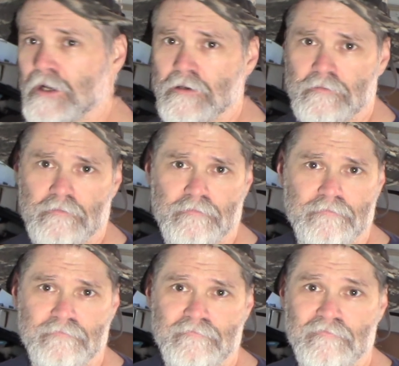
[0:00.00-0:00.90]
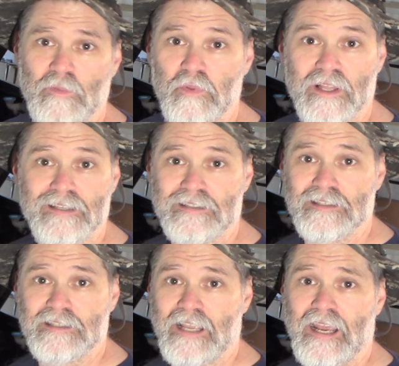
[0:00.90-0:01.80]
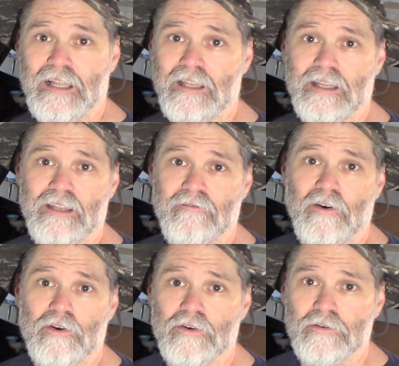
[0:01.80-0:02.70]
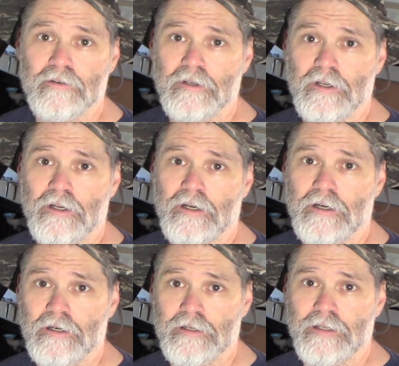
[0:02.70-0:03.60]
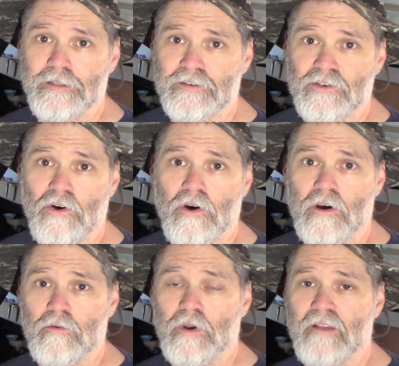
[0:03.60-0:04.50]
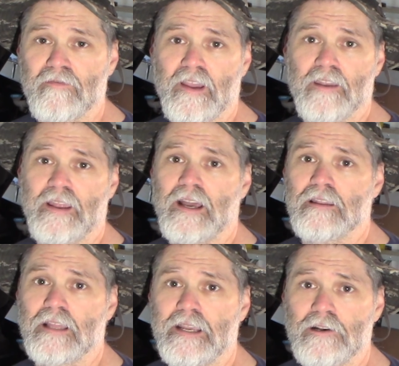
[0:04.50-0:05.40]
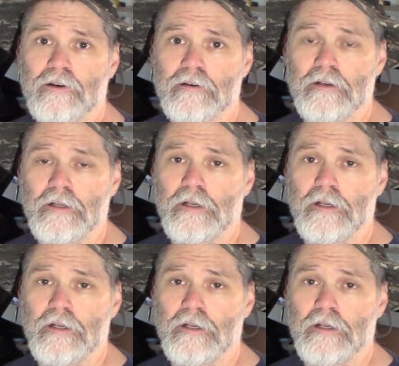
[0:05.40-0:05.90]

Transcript: to replace this catalytic converter uh, in this car. What I found out later,